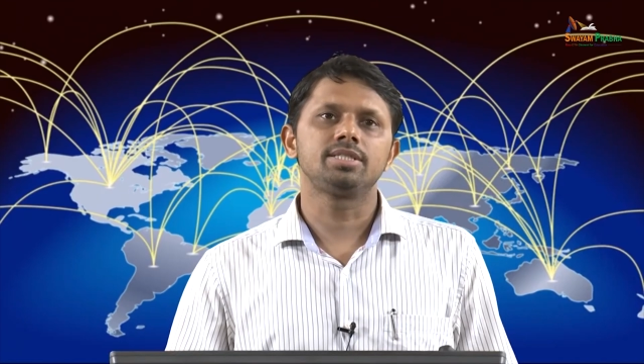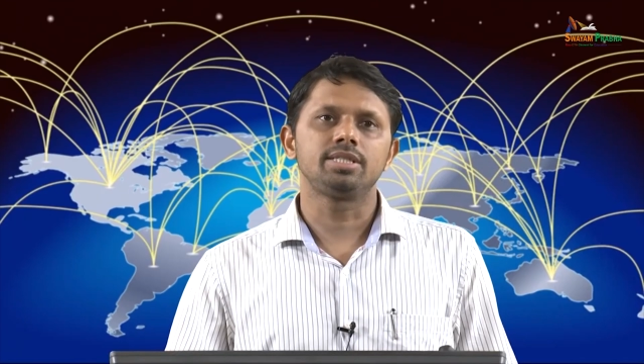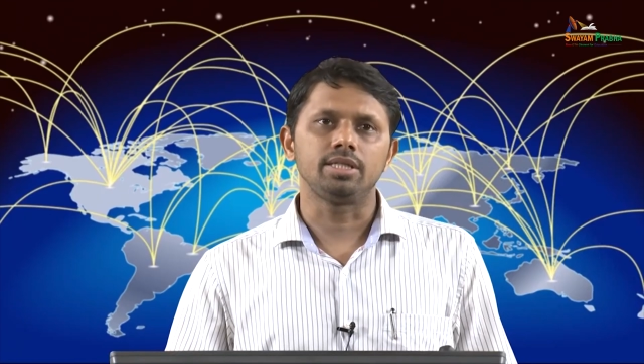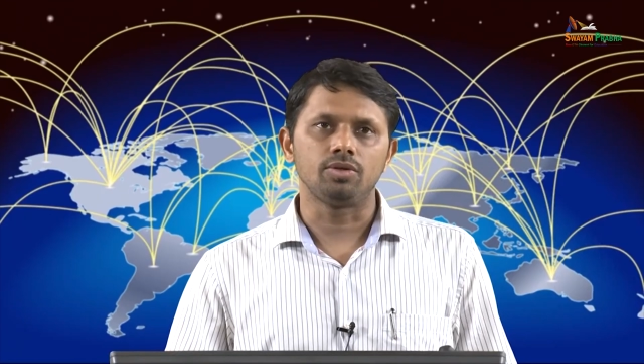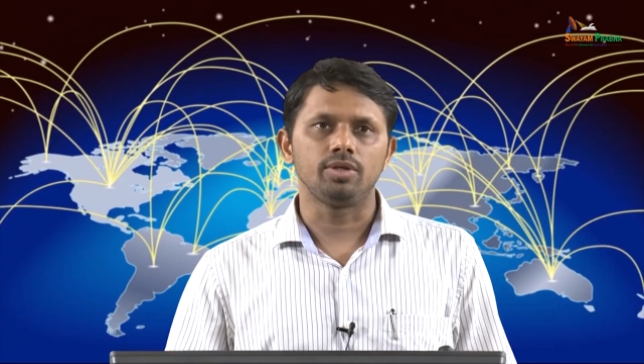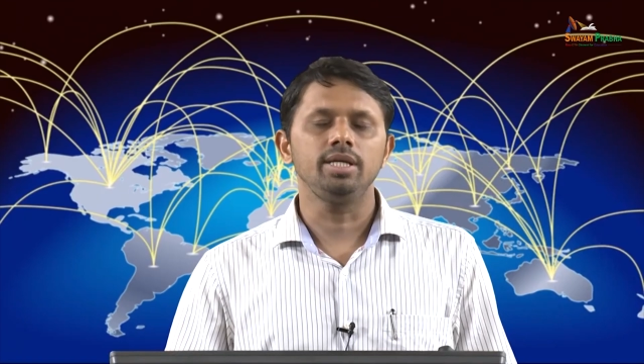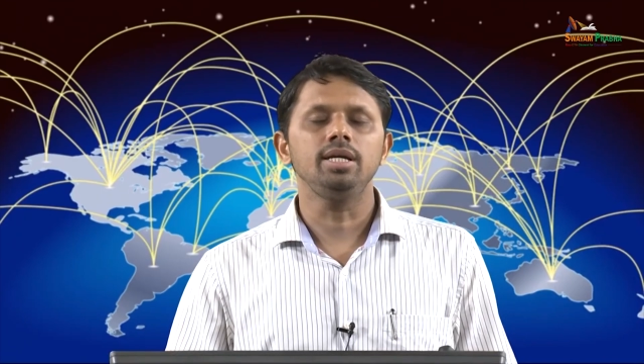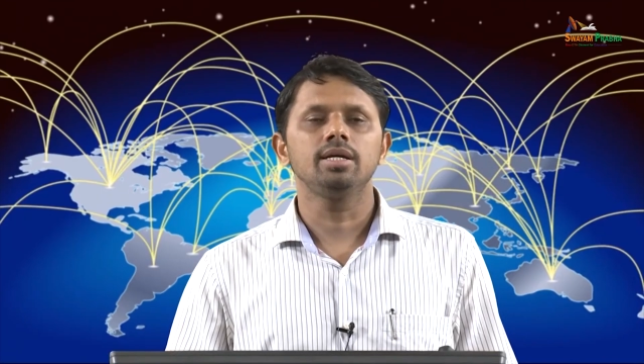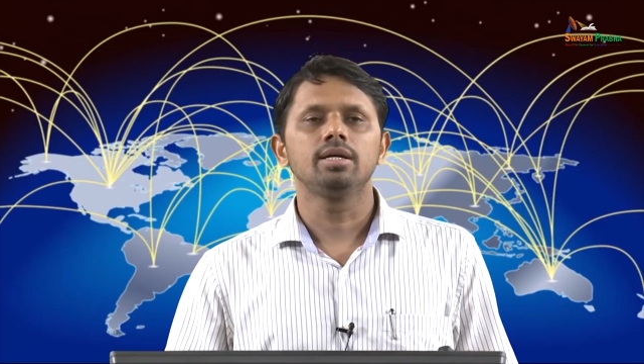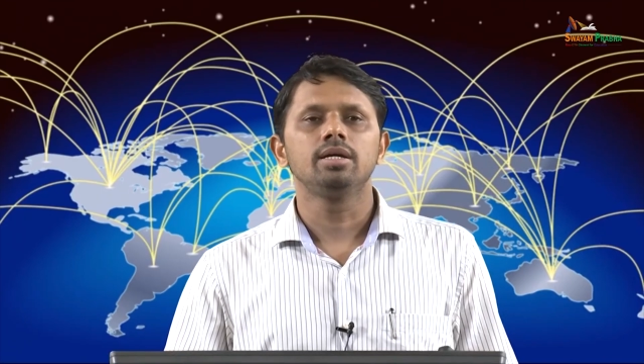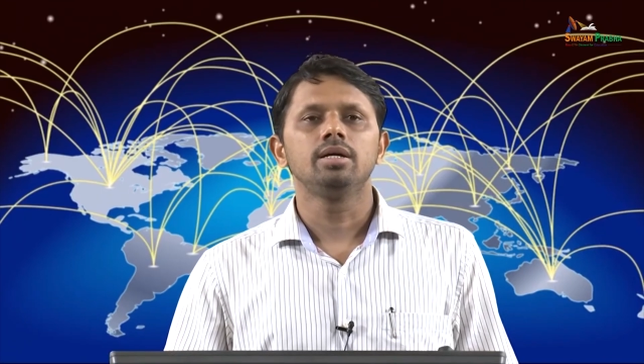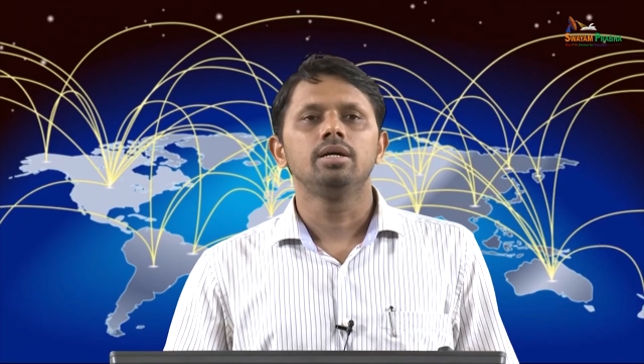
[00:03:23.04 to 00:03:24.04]
theory
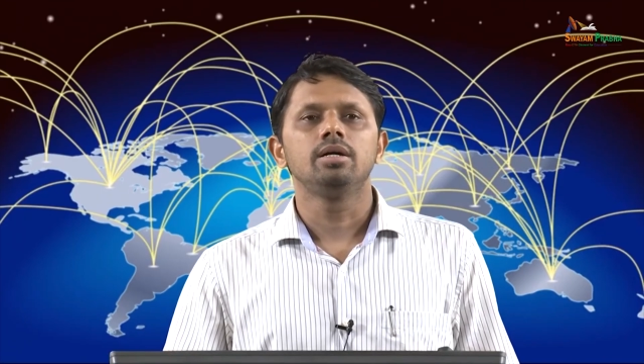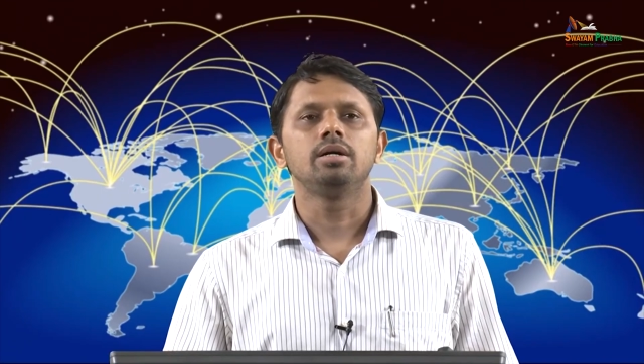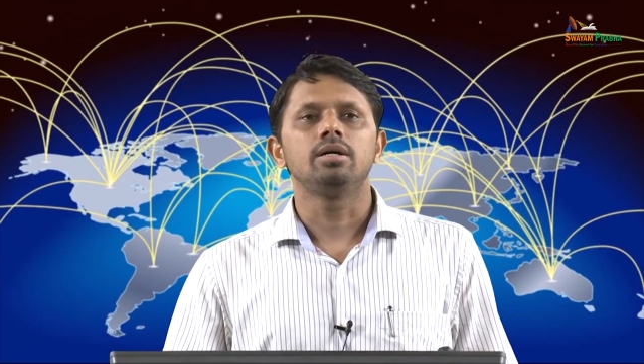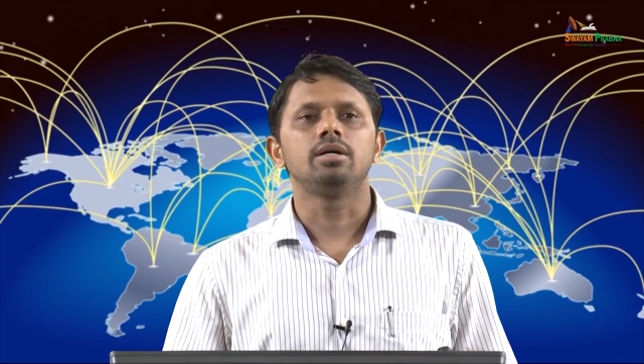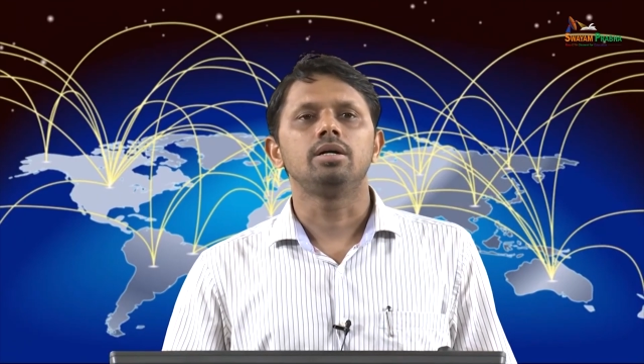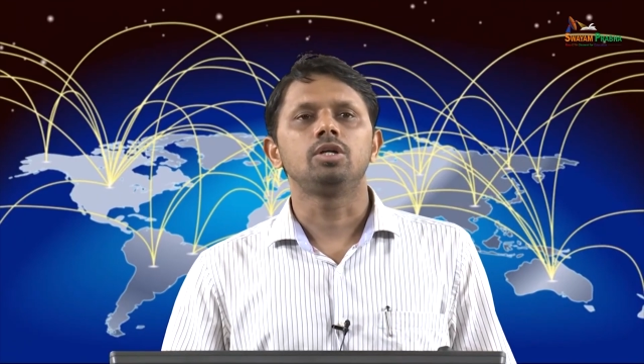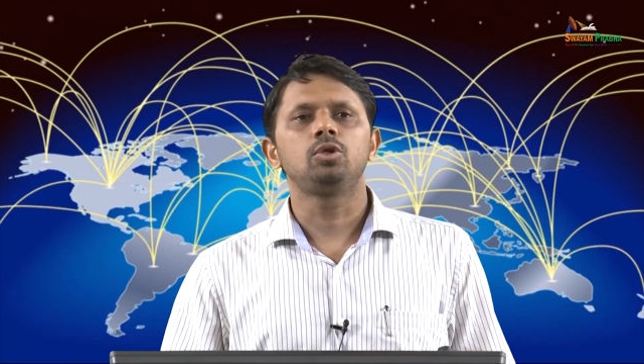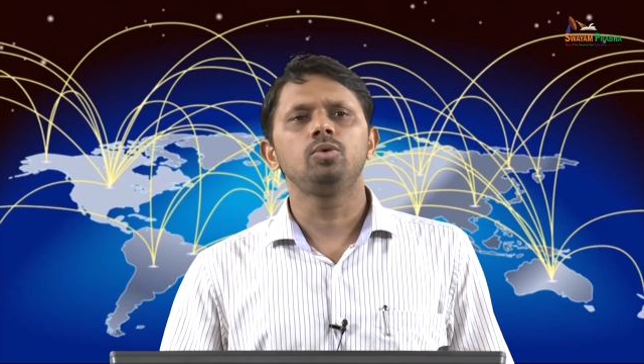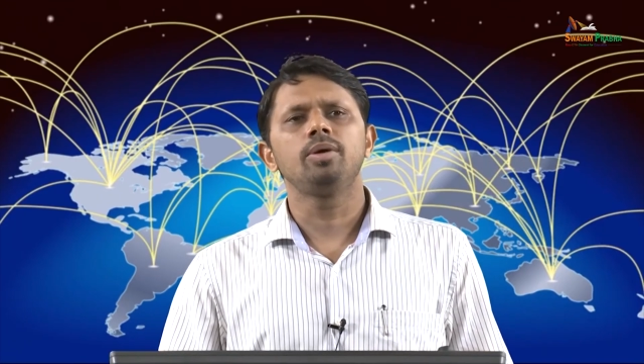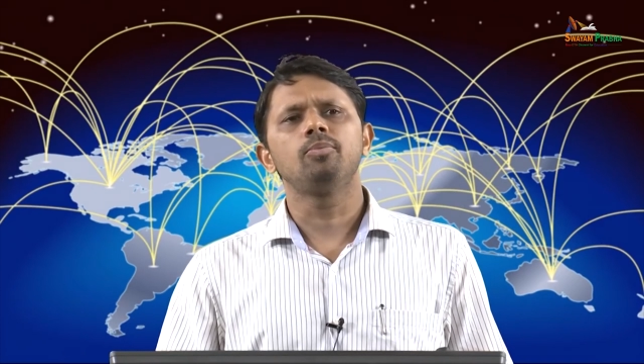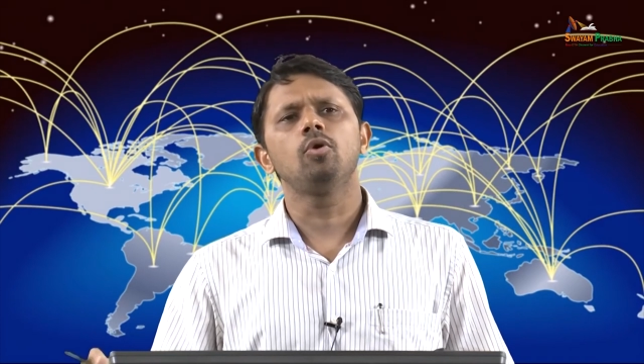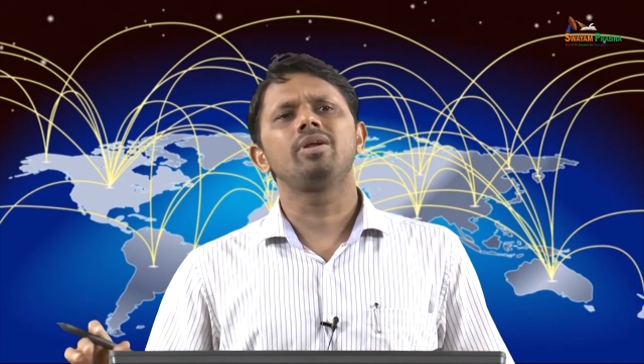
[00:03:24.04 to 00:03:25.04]
to
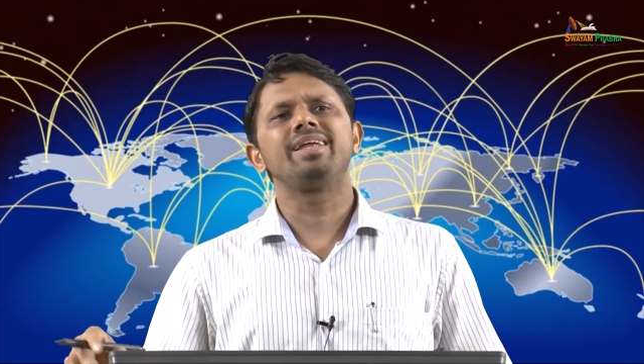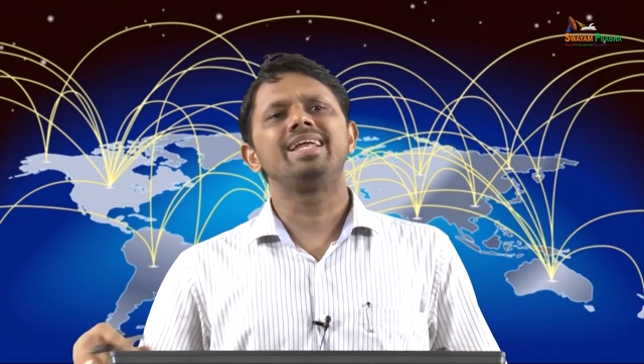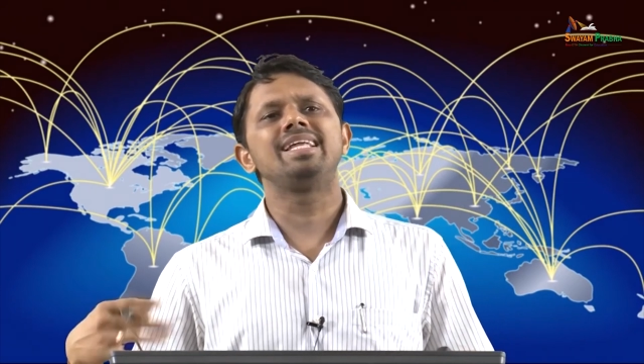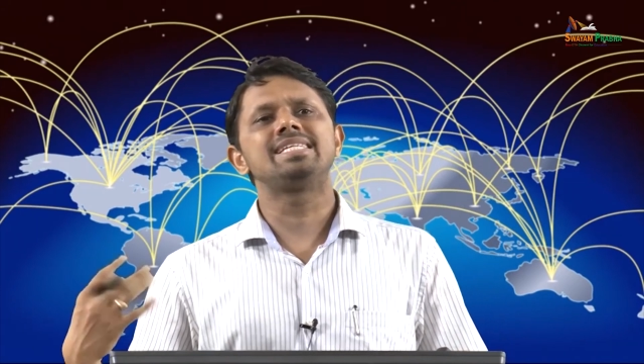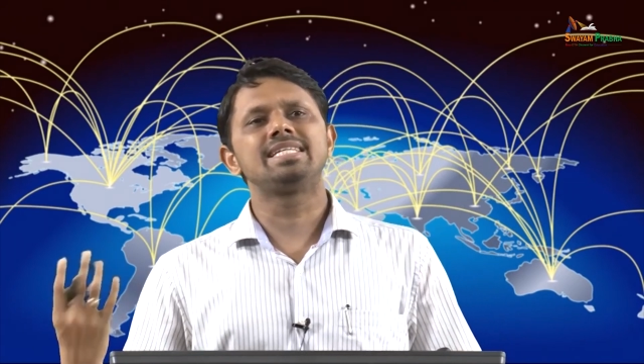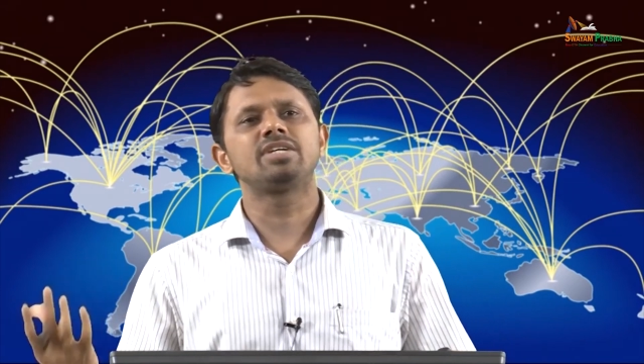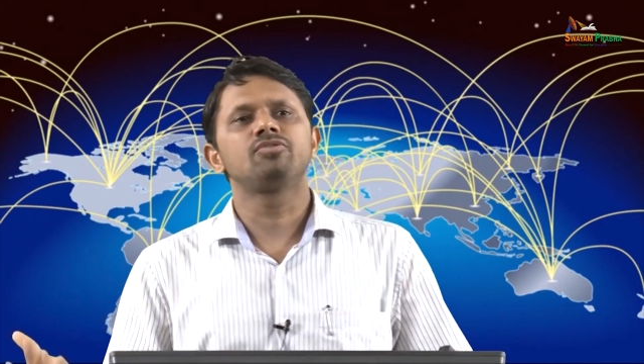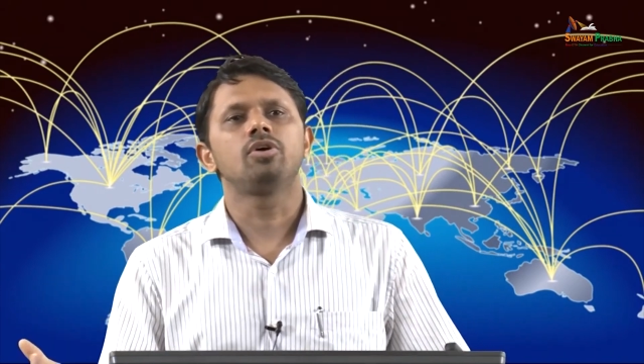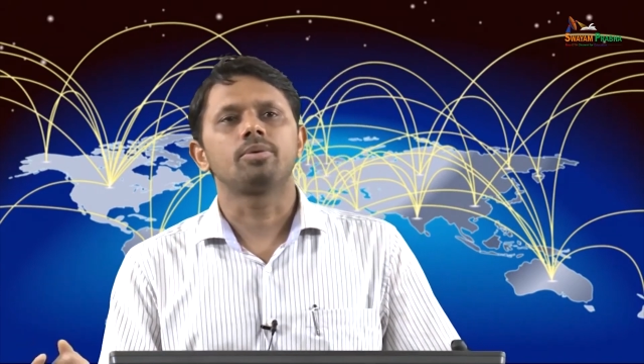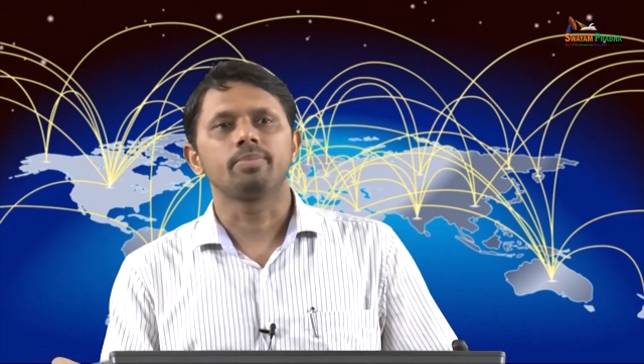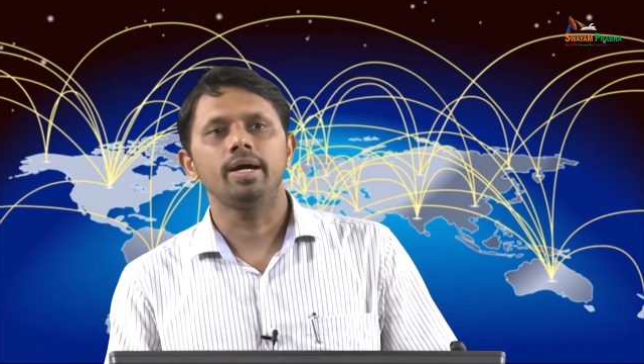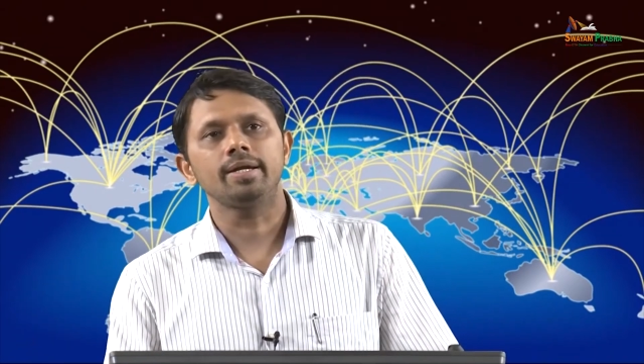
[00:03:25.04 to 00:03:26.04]
a more realistic
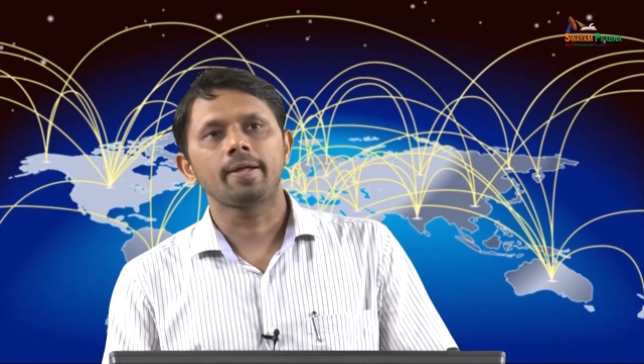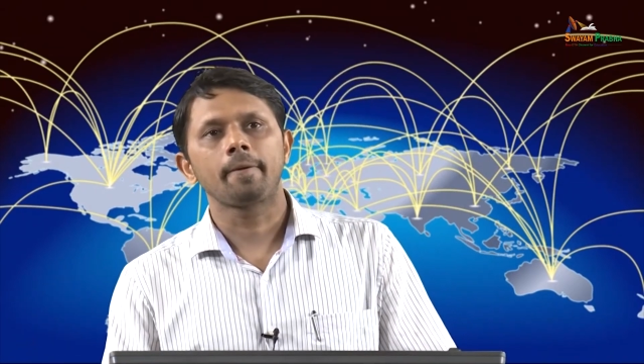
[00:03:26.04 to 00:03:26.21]
format,